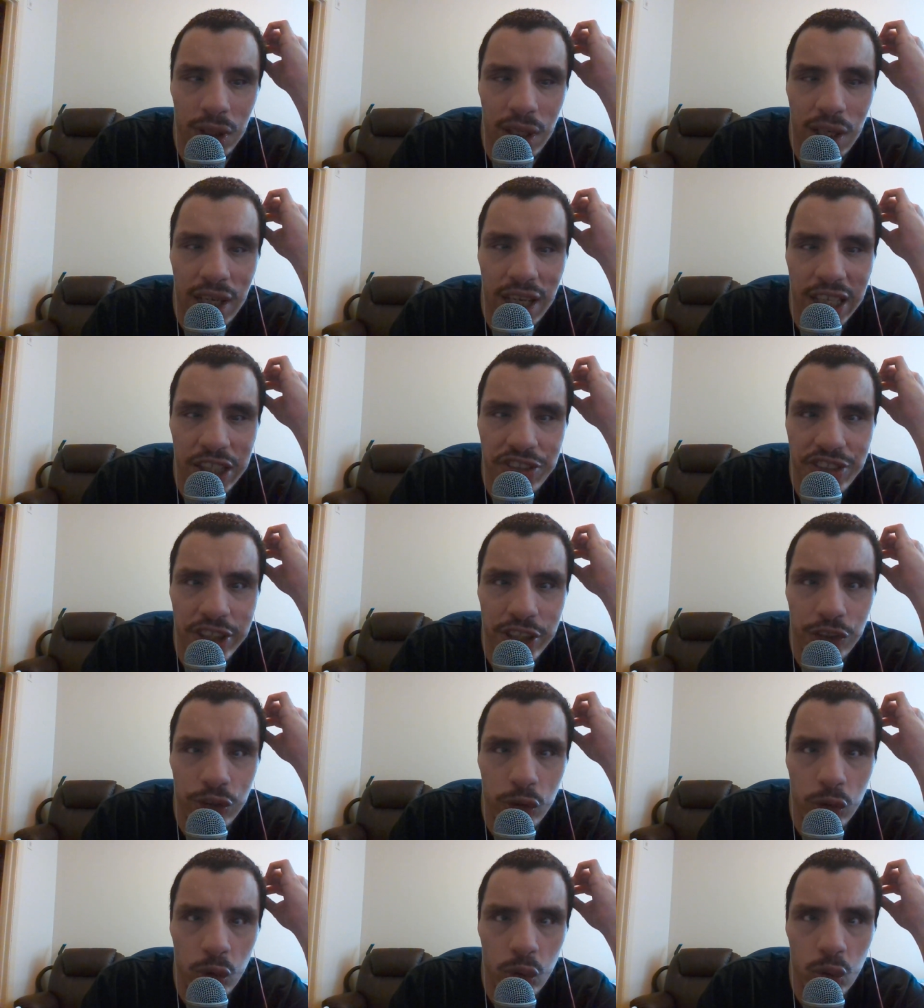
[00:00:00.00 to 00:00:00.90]
I
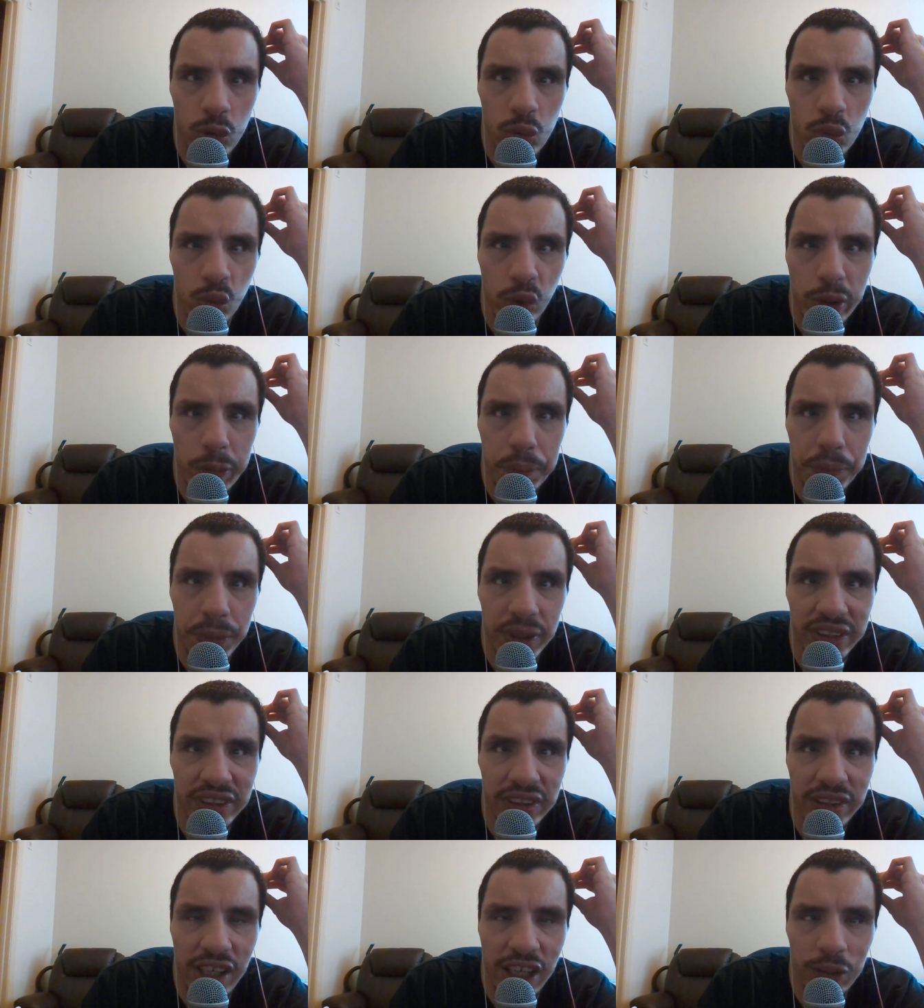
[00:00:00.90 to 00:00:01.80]
didn't know what
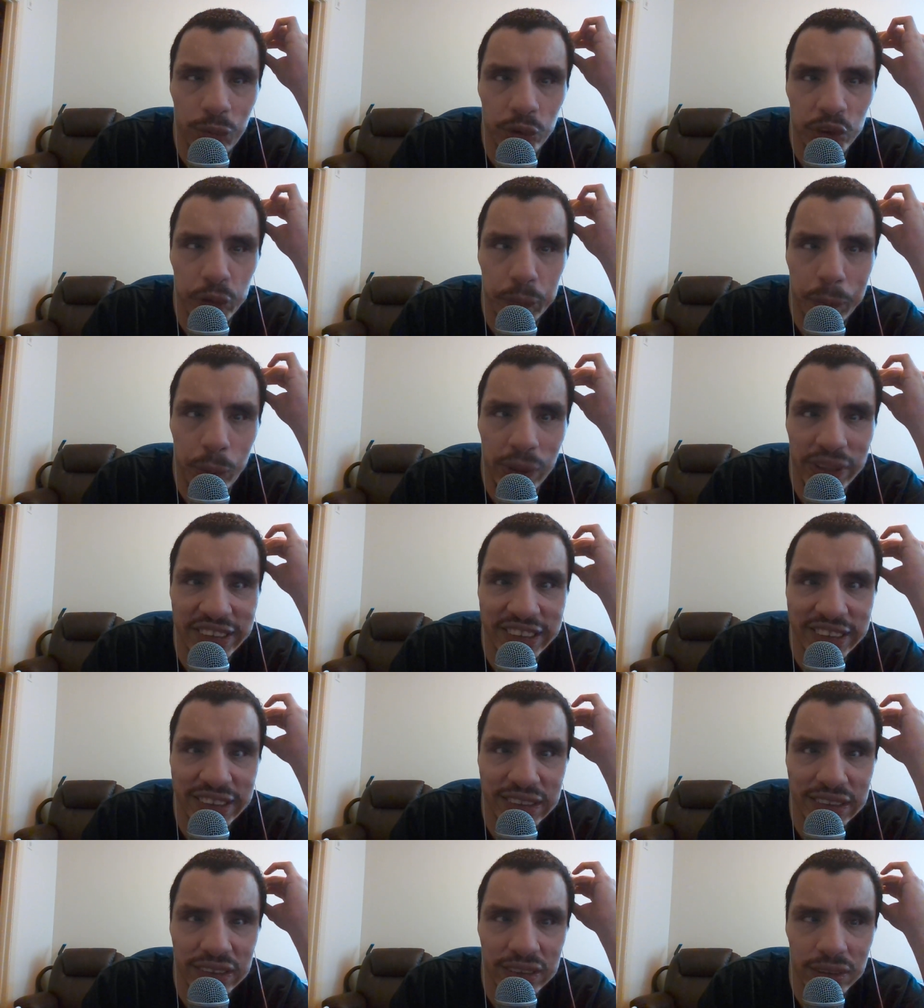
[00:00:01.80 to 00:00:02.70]
button I was
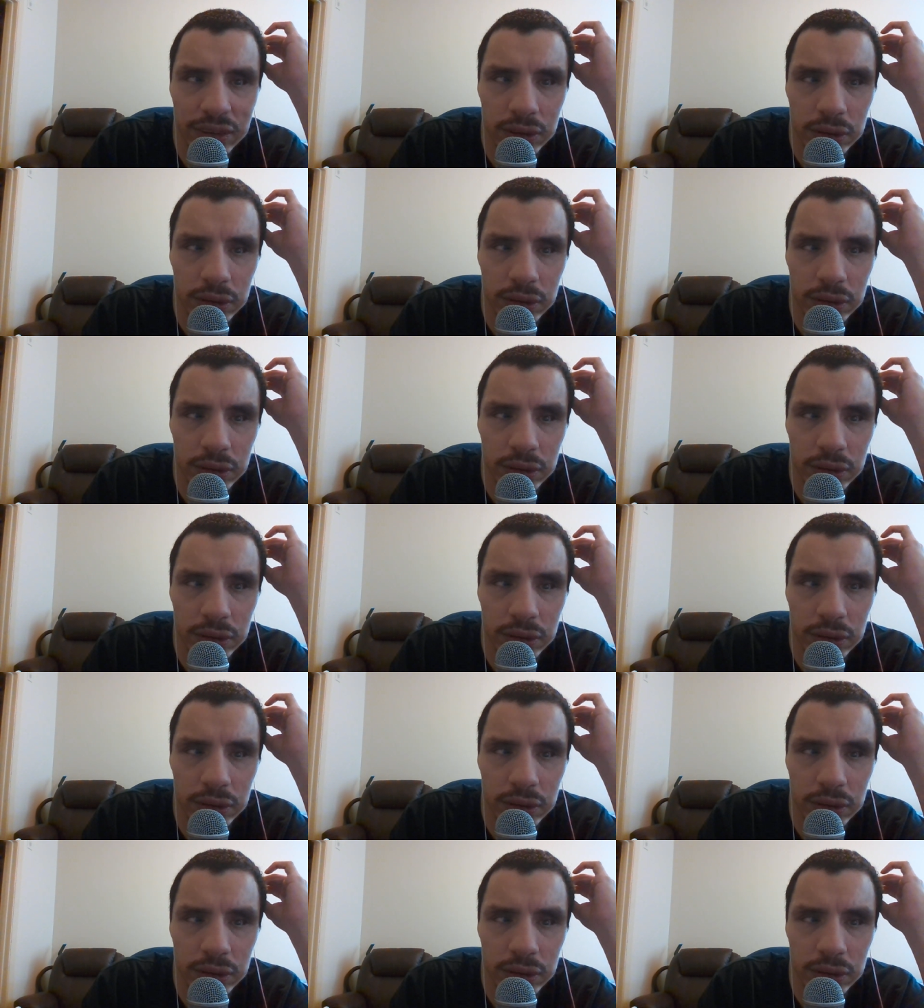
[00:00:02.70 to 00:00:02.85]
pressing.